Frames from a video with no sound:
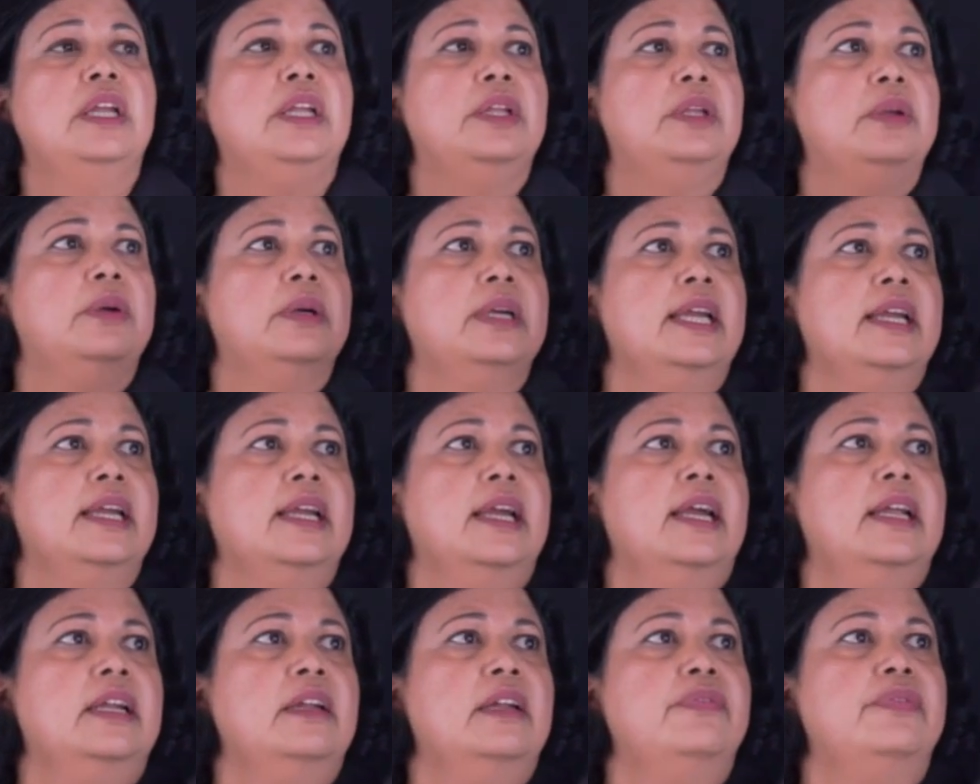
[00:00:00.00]
you can
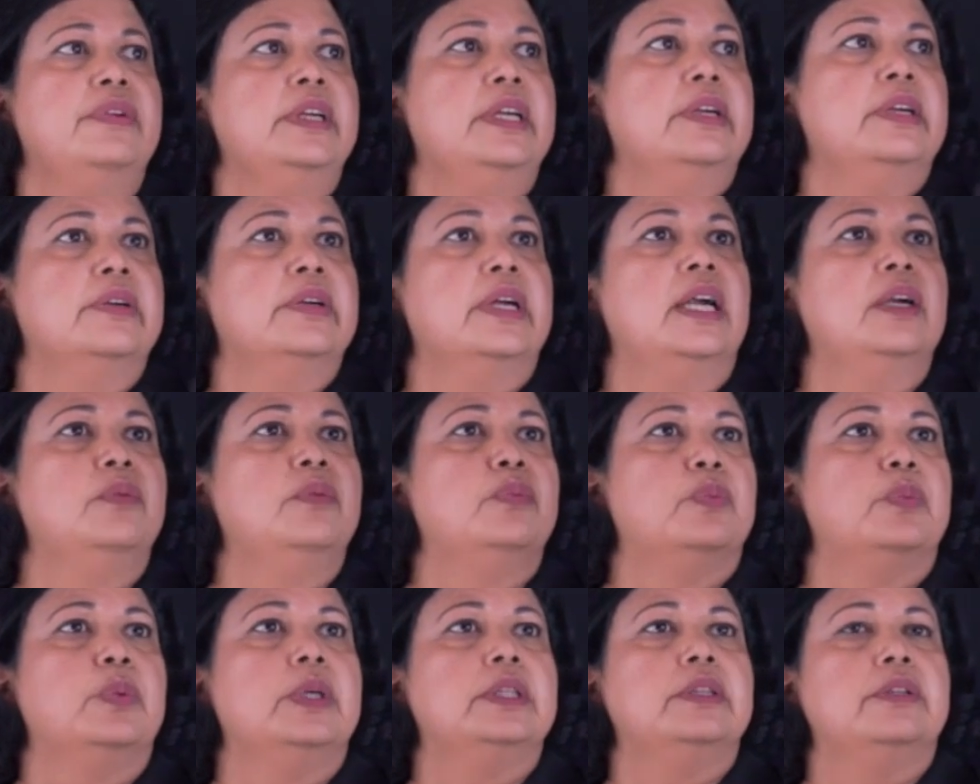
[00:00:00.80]
kind of figure out
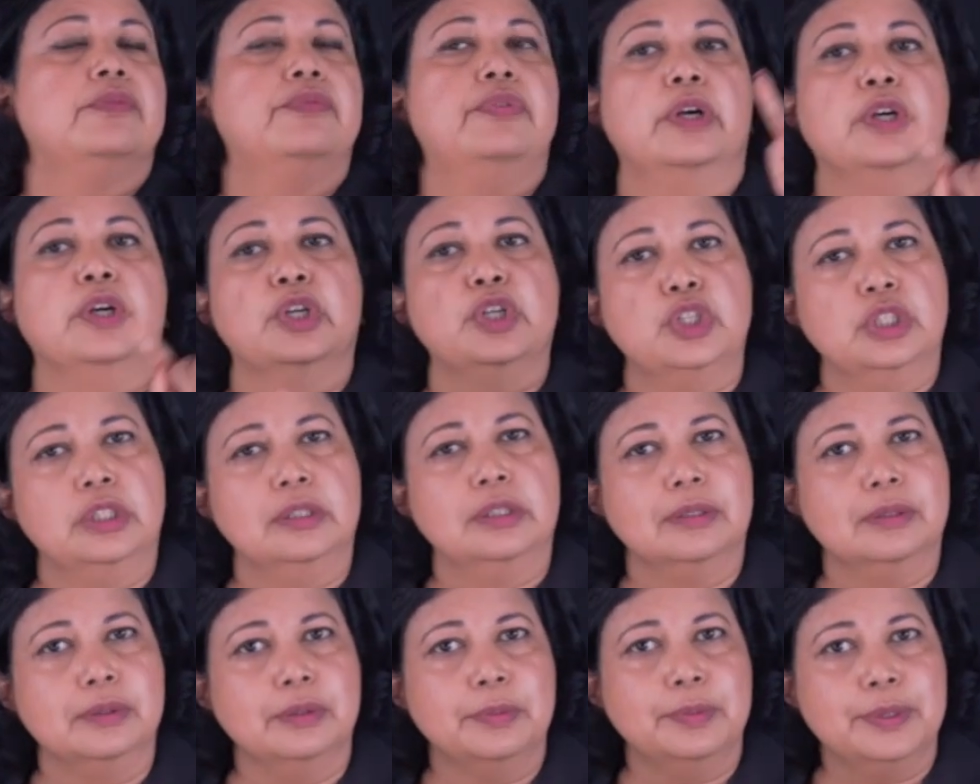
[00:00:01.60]
what the
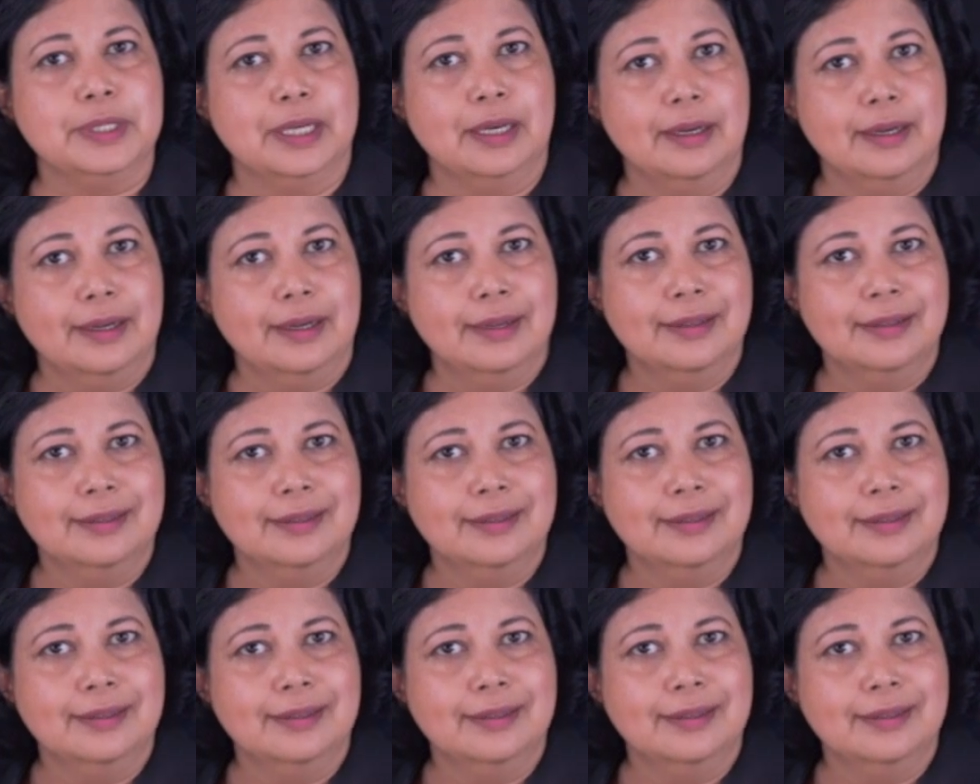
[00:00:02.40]
functional groups are.